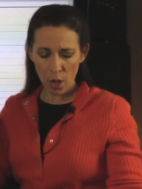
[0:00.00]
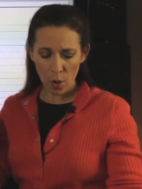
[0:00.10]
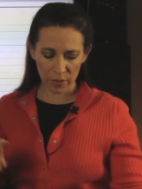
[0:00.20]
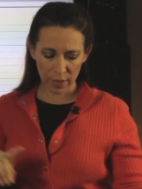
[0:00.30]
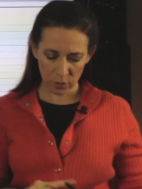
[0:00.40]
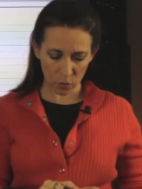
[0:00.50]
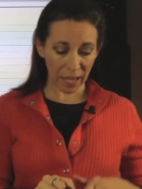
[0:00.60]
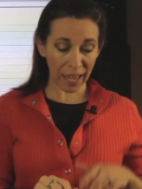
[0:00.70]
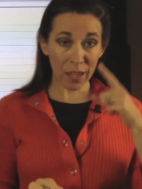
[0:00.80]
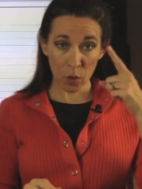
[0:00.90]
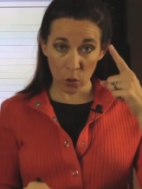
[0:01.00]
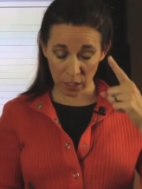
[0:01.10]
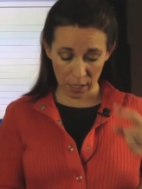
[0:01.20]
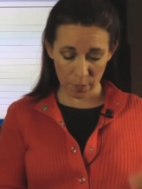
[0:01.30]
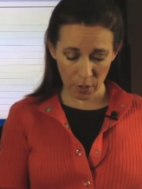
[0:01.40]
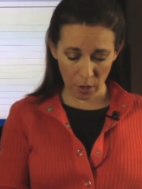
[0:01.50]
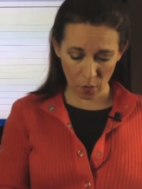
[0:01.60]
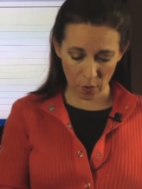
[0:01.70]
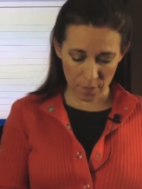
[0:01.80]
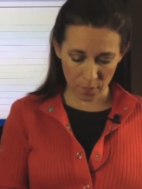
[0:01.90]
But that's okay. Keep
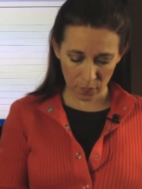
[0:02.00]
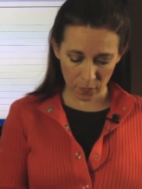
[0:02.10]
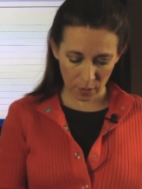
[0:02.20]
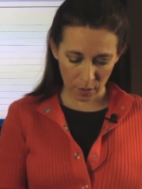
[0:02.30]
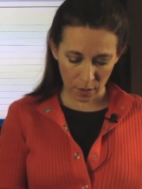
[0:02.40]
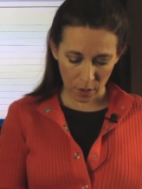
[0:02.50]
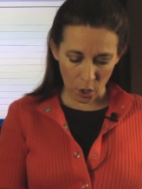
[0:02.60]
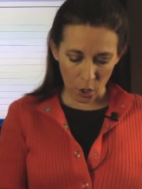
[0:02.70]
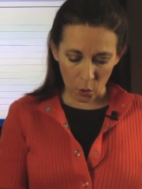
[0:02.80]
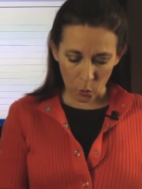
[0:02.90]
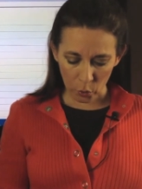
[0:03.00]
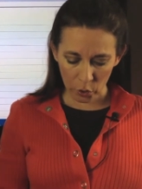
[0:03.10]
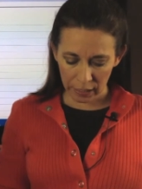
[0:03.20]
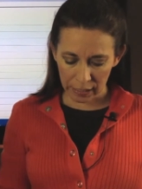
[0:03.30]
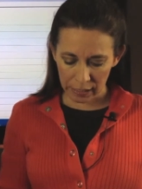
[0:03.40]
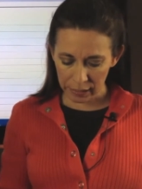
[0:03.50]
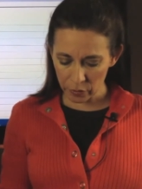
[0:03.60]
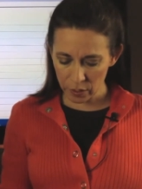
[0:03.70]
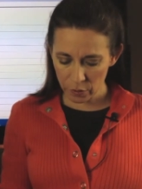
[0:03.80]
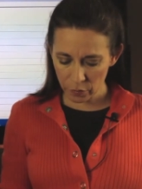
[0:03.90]
going. We're going to
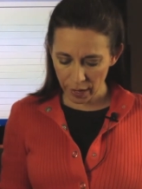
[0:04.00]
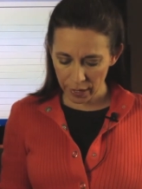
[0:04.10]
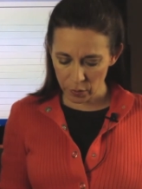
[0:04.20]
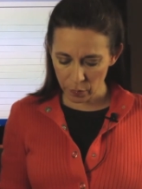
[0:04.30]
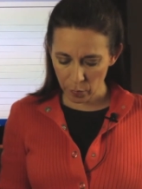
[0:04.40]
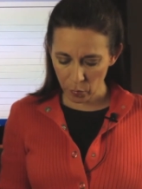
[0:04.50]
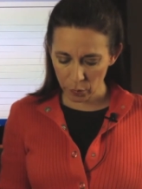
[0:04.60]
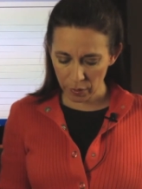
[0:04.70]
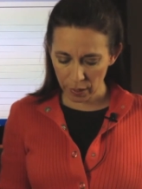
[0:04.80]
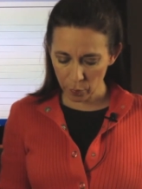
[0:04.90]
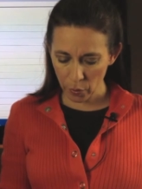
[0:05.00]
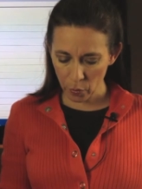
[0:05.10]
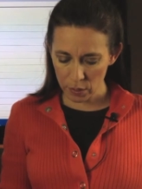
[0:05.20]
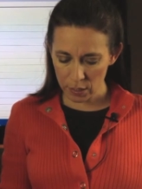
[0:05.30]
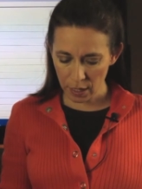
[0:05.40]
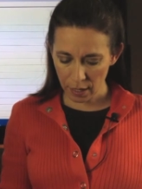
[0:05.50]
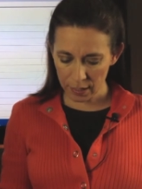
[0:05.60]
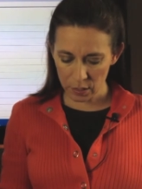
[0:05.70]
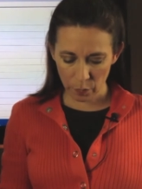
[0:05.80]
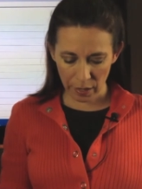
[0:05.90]
clear this fraction by multiplying both
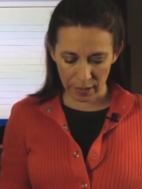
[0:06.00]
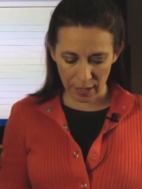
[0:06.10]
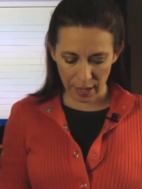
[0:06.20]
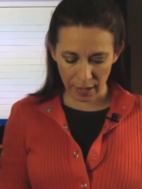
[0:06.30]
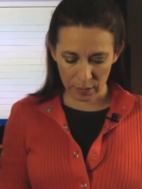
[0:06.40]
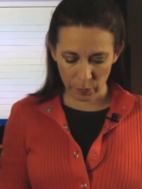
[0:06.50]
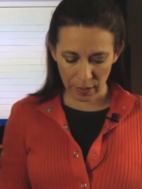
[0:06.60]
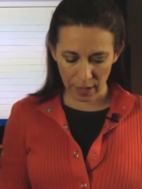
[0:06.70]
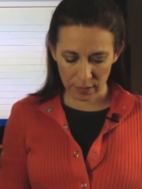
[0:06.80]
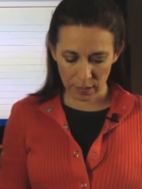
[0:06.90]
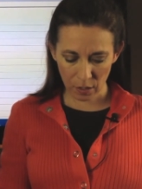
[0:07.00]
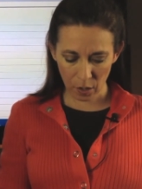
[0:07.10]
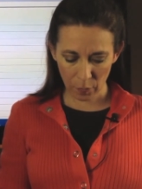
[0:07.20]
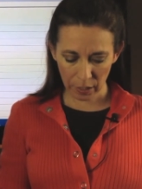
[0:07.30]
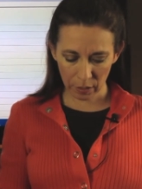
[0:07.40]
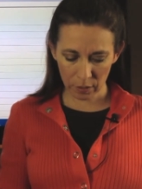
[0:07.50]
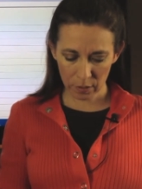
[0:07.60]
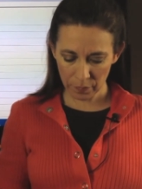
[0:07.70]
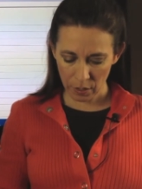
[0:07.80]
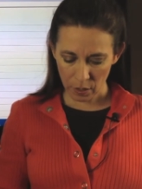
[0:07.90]
sides by the x, by that denominator.
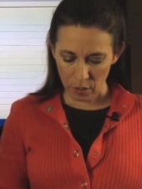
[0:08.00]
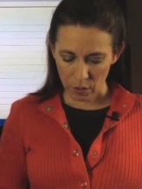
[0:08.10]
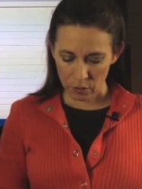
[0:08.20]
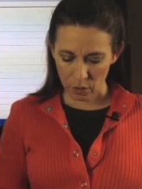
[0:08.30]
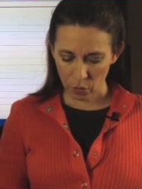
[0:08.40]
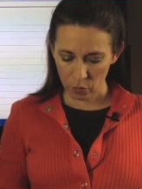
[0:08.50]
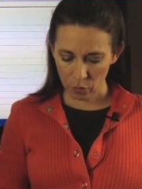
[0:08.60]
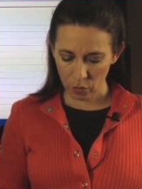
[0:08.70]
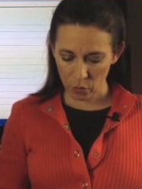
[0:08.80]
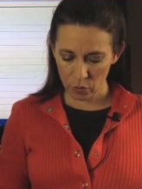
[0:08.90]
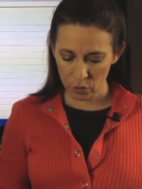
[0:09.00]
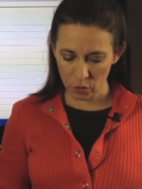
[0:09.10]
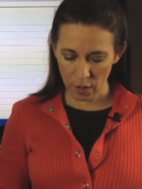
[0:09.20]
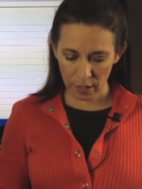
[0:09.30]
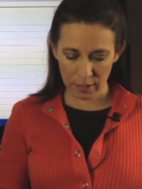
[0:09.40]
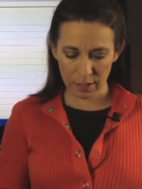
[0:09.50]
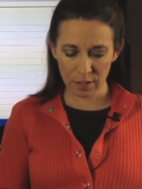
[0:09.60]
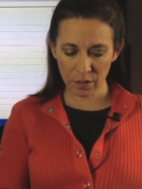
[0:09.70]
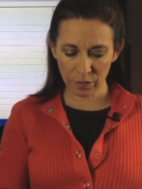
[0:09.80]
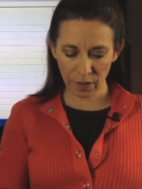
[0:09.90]
So those two x's
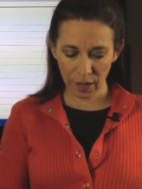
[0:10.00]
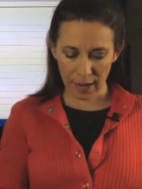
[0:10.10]
divide